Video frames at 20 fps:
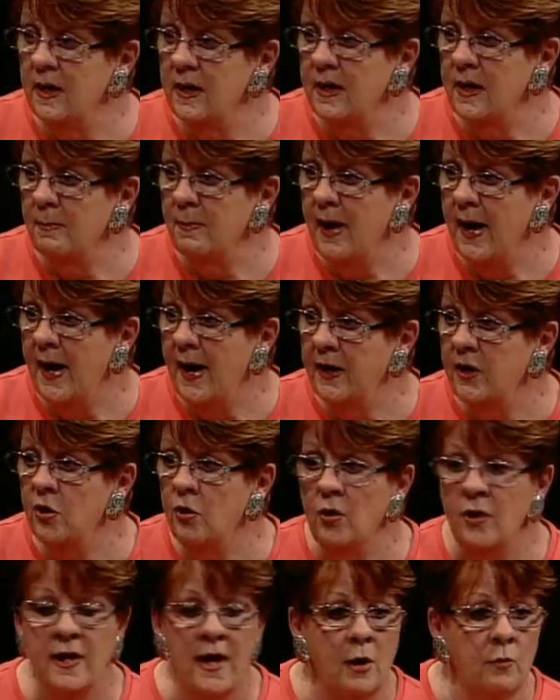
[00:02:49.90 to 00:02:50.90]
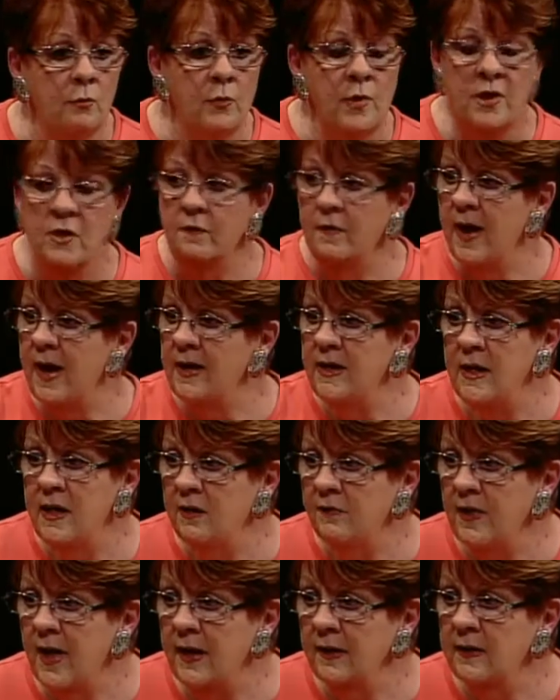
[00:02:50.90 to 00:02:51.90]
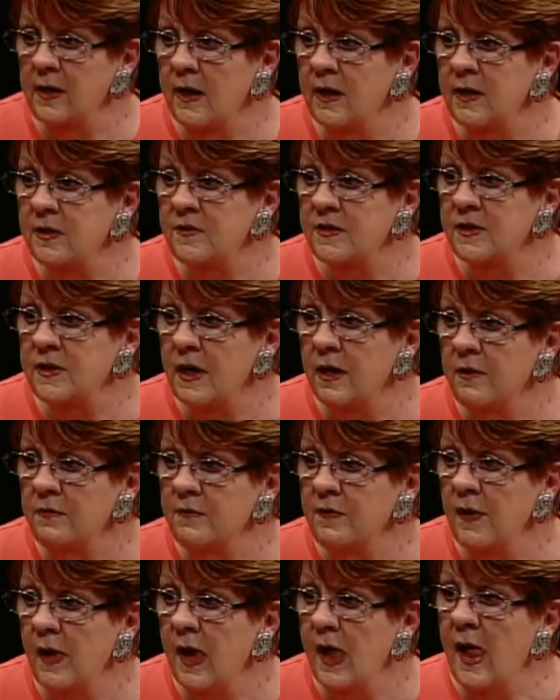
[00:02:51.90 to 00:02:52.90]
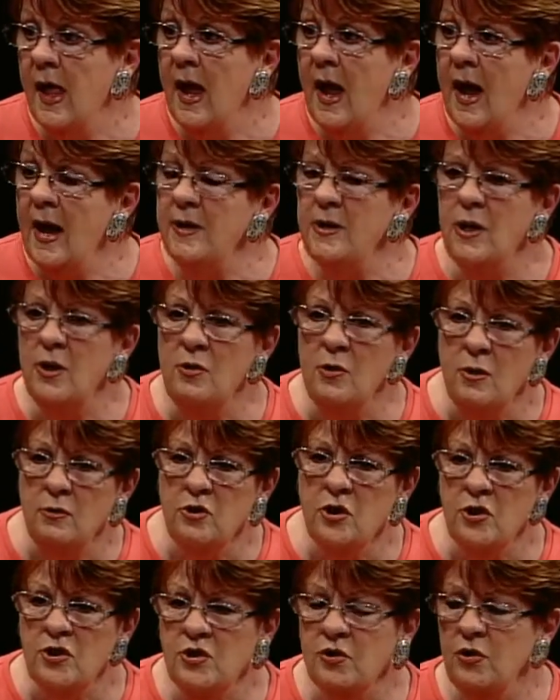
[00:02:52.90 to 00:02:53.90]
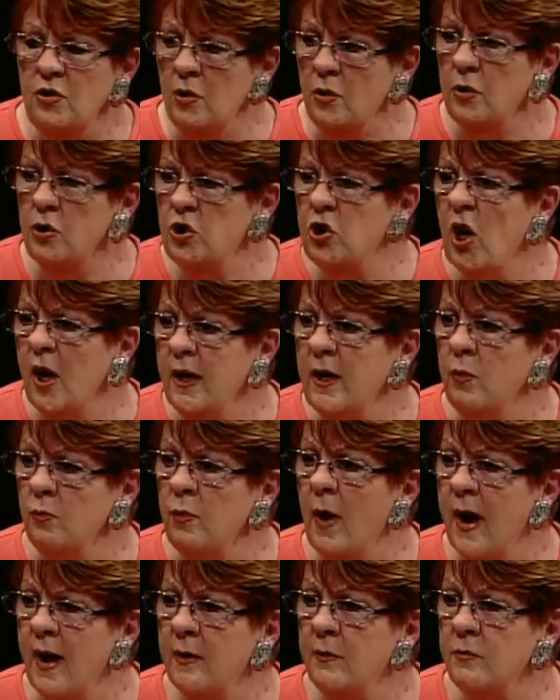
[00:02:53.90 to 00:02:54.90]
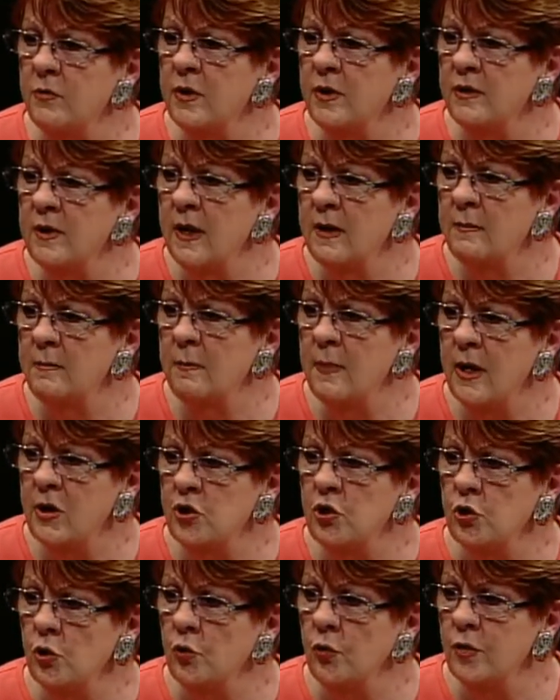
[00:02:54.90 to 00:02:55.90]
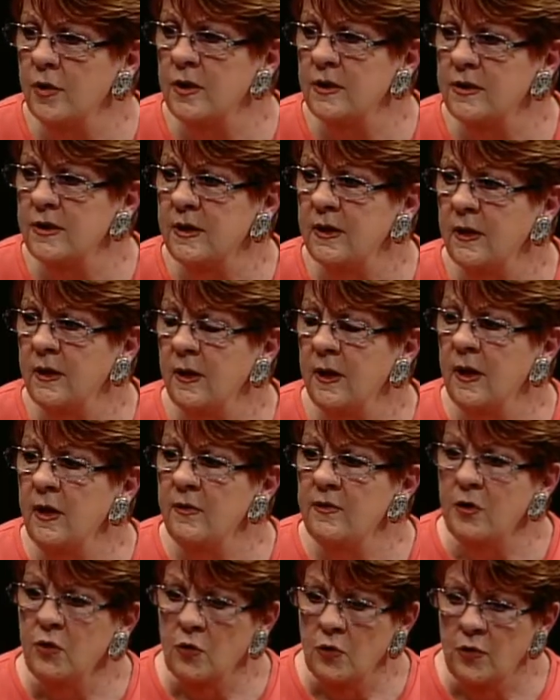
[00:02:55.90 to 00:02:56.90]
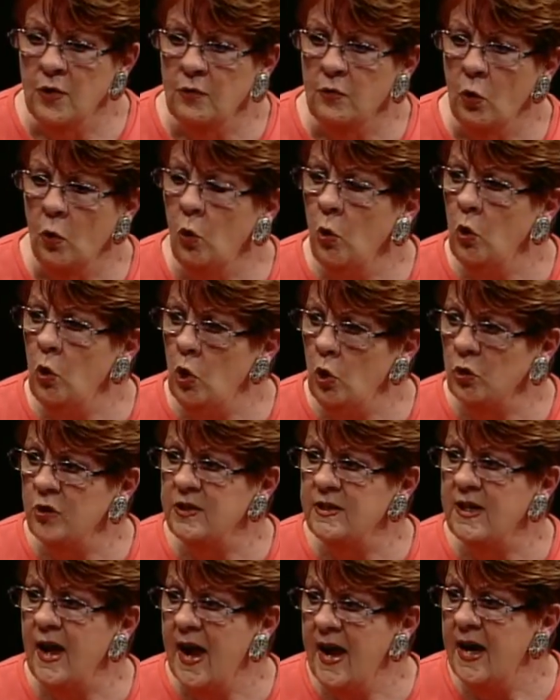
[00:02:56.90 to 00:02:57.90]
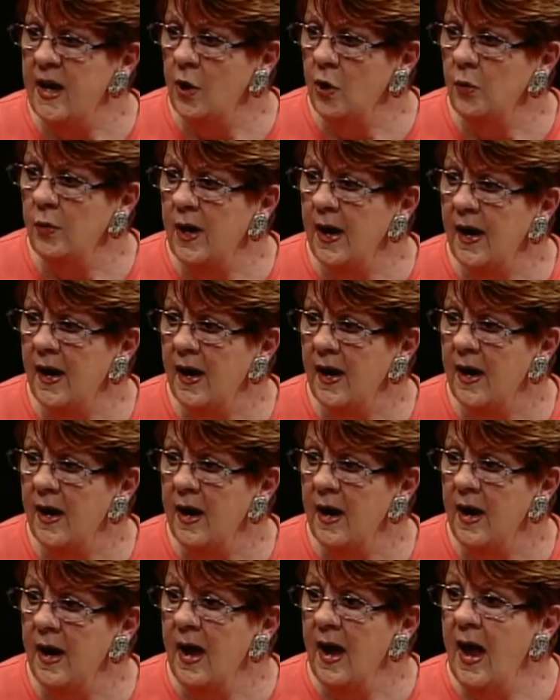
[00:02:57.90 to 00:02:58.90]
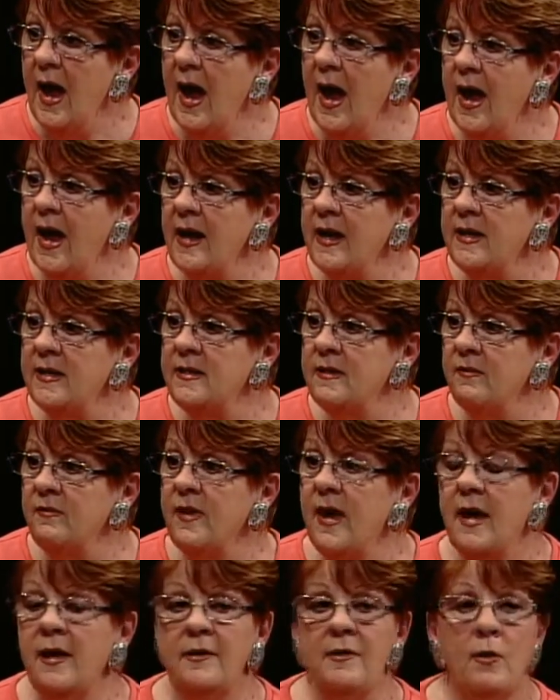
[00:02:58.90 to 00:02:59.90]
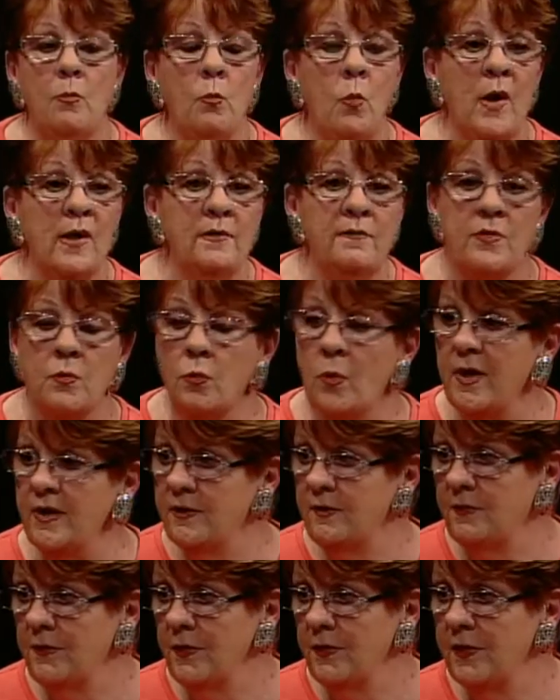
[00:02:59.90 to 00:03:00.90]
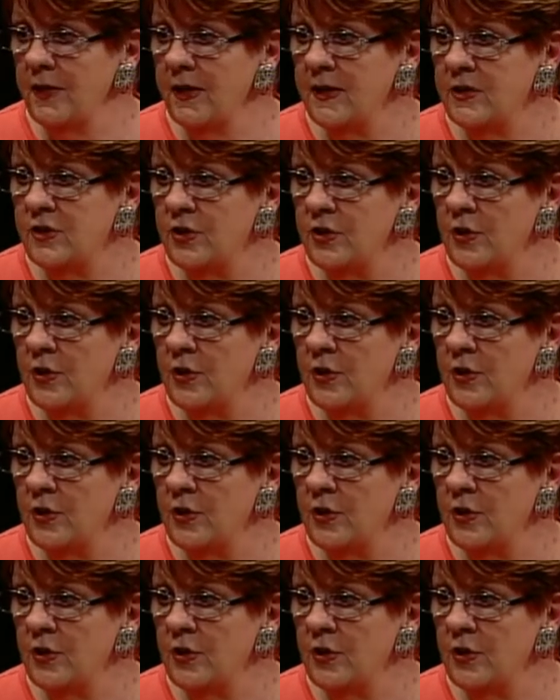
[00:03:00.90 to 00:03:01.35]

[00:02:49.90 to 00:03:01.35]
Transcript: in a bag you know get rid of any of that kind of stuff okay. and you know just you know check around and, and make sure that, uh, that that all looks a-ok and then one of the wonderful things to